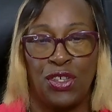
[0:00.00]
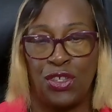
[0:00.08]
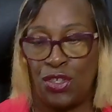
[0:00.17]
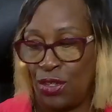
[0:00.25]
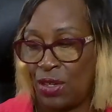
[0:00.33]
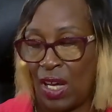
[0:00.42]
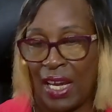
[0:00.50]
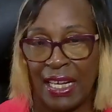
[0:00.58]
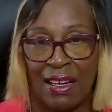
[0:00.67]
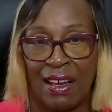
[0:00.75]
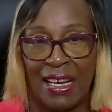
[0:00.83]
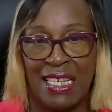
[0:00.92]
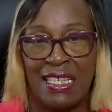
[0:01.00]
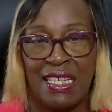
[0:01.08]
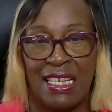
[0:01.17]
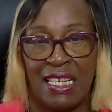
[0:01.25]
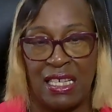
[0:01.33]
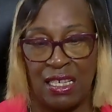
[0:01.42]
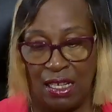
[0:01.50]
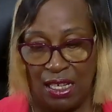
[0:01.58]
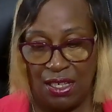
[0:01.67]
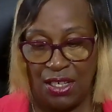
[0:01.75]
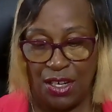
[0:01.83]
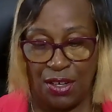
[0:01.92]
could do like ninety,
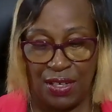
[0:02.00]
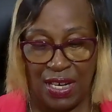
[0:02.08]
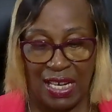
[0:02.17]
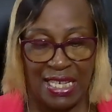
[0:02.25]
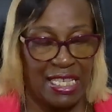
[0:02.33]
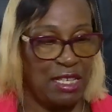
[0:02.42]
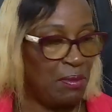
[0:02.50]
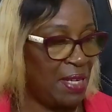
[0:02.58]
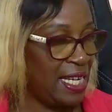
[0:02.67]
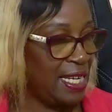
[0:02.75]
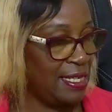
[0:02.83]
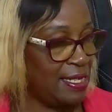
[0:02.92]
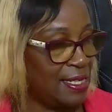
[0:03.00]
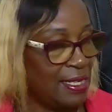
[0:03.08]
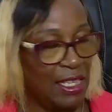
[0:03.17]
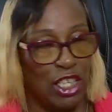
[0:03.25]
you know, ninety minutes,